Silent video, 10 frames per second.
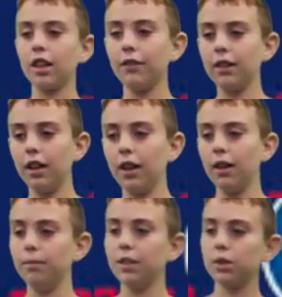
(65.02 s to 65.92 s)
The,
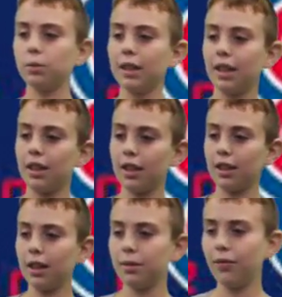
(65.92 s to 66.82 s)
um, this weekend the
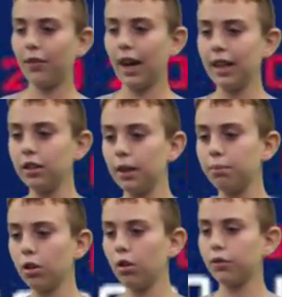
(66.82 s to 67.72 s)
Cubs
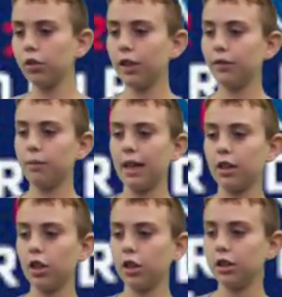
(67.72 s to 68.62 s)
finally broke free from
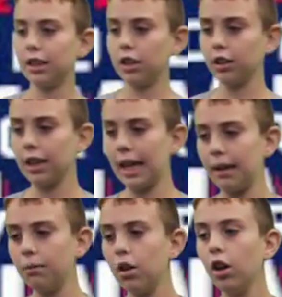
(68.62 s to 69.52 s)
that curse in their
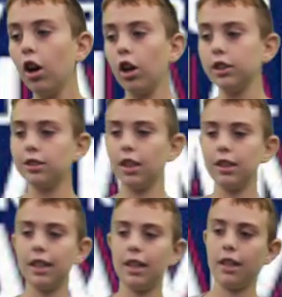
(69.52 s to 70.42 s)
game. On
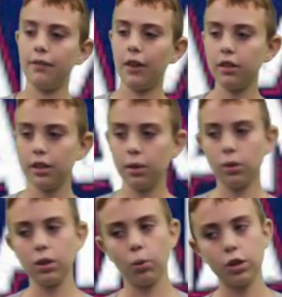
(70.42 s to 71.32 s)
Sunday they finally
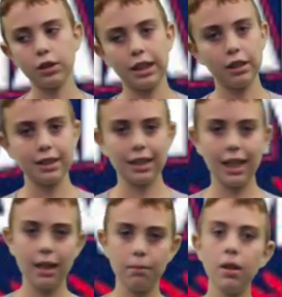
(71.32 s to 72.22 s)
won the World Series
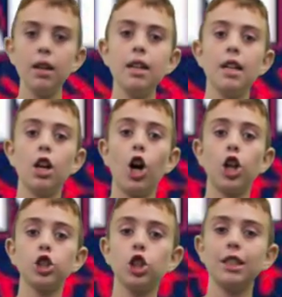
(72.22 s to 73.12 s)
game in
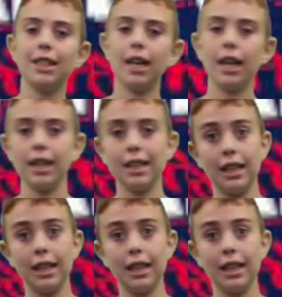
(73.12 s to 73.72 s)
108